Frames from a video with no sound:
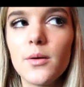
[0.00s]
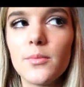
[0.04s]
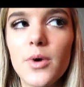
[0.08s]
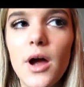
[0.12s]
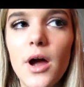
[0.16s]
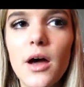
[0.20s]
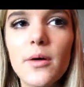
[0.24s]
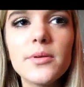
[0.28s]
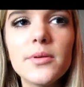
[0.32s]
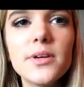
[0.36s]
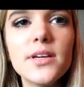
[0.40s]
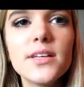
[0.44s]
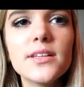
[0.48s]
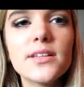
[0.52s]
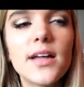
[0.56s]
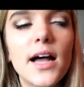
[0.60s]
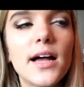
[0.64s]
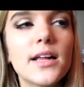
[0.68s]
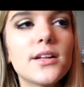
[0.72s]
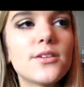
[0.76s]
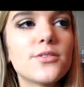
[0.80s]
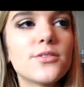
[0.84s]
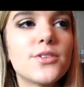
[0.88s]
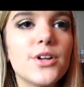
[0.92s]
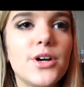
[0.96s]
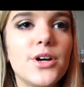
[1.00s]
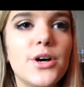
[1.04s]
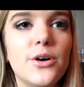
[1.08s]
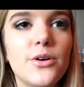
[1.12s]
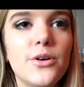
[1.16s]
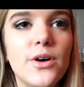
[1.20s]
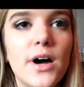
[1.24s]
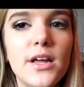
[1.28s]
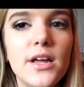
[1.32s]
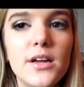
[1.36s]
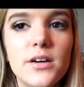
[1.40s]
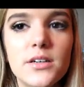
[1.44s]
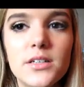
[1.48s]
probably, I don't
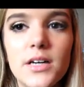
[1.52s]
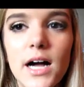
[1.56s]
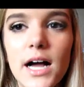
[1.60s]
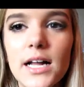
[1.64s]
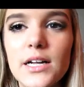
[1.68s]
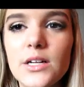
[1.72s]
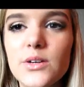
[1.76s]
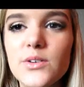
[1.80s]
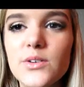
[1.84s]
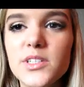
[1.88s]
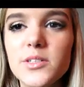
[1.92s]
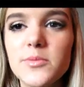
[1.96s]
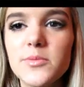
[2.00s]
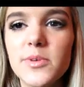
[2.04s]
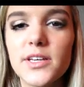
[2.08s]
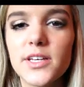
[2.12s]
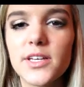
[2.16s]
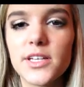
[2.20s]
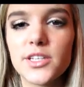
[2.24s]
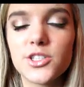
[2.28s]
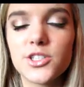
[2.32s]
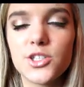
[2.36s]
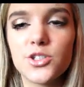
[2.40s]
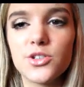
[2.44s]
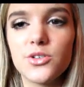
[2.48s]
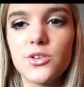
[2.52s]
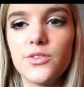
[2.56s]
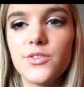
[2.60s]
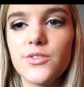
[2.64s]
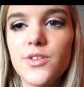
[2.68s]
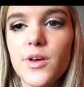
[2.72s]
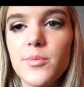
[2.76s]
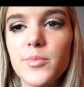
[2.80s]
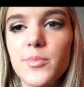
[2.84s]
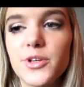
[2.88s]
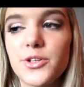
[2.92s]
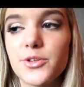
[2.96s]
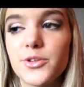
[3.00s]
know, I, I don't want to make, like, two of
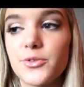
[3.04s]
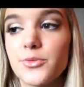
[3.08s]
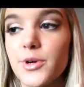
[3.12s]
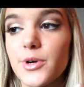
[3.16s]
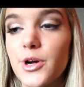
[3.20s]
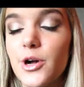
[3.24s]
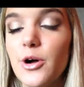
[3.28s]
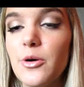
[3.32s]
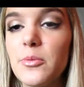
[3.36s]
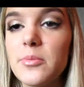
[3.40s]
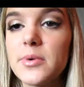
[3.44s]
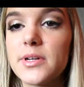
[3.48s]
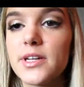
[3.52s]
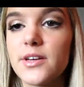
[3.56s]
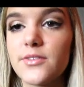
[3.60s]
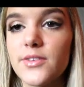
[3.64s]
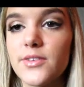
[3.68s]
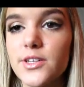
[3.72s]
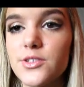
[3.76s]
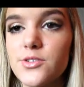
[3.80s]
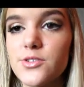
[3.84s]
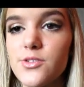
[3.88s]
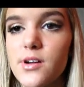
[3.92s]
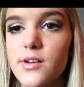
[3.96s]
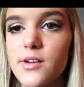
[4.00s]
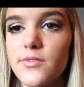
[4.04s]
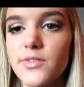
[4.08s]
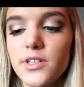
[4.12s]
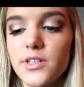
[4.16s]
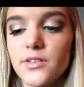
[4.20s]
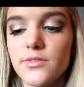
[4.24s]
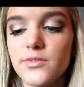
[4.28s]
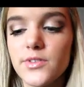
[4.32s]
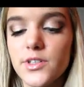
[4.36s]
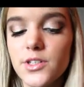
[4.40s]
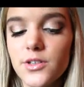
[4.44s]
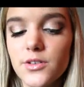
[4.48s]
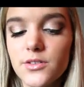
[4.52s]
them in a row, but if I don't have
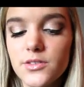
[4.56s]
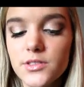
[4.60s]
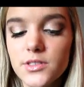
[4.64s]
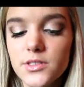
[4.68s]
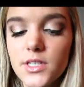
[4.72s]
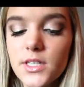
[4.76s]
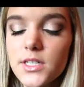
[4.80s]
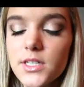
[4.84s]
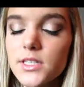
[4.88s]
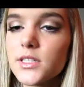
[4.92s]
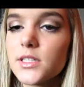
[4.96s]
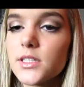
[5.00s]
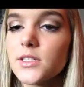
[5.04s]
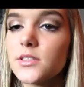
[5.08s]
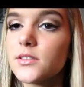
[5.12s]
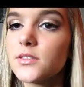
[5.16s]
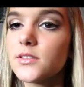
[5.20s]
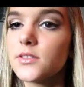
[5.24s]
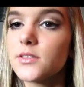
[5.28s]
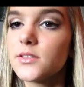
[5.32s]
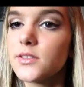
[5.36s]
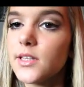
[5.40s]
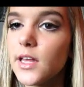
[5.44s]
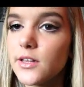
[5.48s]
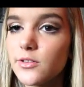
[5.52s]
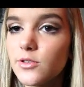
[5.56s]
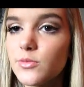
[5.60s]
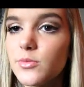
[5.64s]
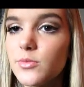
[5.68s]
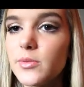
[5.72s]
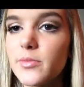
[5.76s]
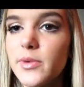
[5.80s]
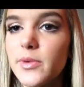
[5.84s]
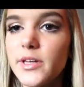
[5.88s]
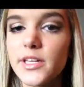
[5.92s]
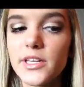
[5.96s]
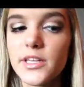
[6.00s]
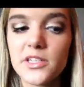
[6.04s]
any video ideas, then that'll
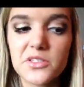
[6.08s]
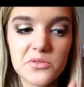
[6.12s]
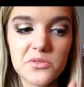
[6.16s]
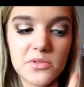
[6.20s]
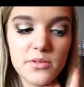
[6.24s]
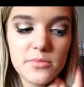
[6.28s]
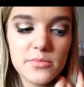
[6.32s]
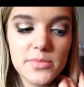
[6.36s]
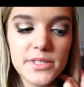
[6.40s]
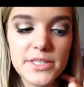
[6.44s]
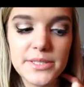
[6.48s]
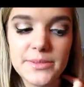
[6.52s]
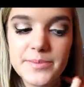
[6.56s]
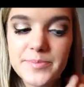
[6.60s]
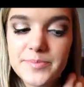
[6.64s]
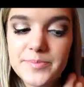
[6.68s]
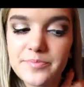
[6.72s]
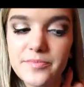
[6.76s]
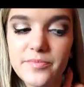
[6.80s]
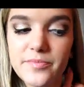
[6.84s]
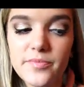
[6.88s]
be my next one, but